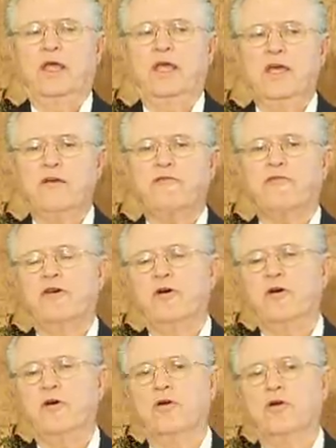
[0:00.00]
If
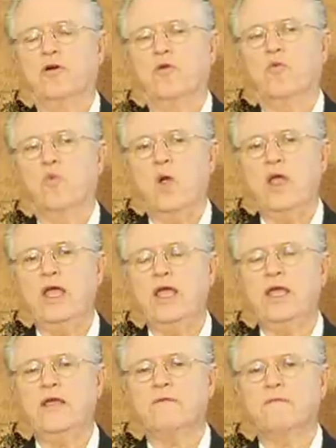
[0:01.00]

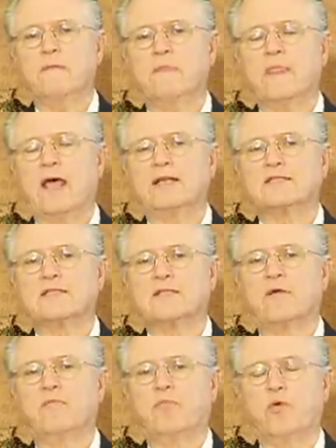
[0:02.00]
we at
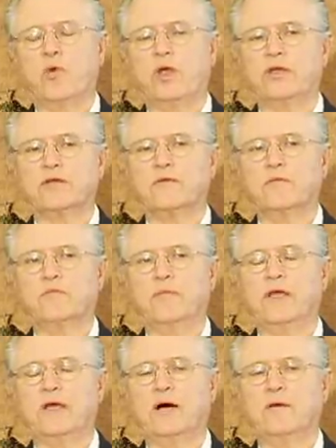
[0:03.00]
some point
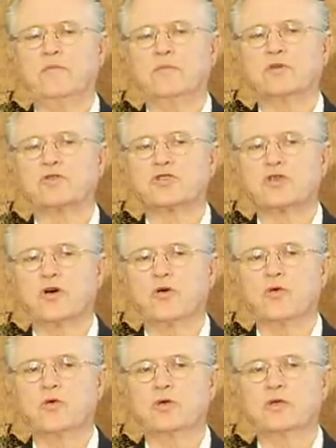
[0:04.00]
become
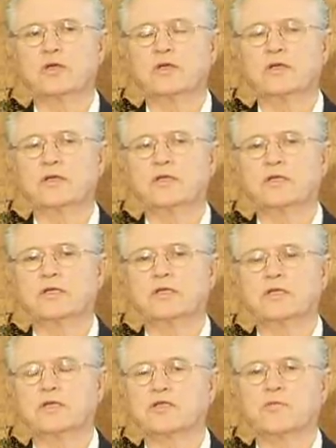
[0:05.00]
so
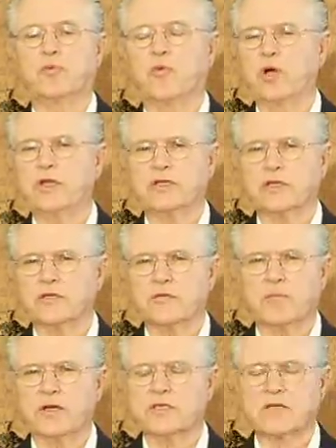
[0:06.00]
disappointed
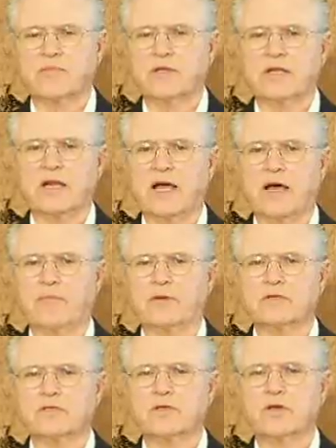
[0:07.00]
by something that
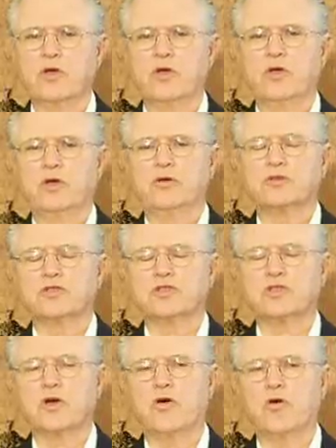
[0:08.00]
happens,
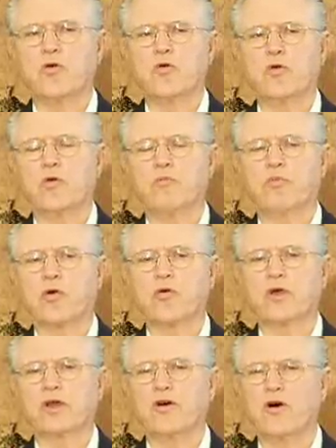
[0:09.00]
so
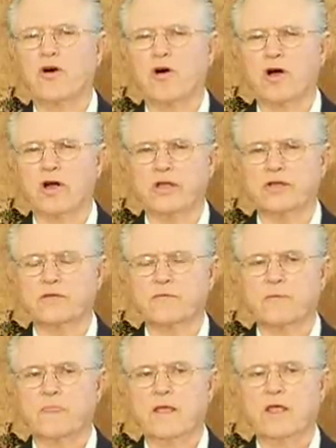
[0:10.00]
brokenhearted,
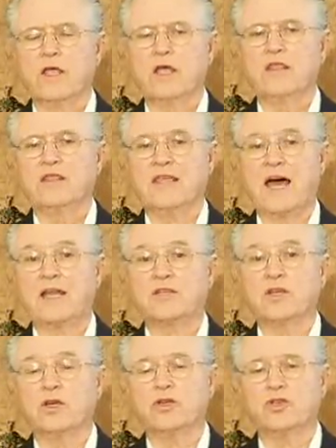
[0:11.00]
that
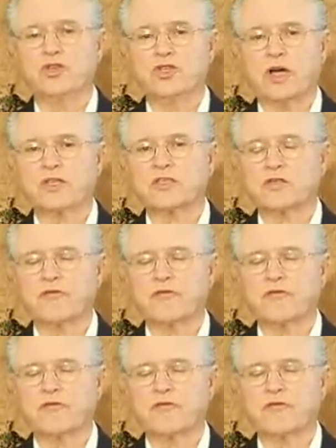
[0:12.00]
just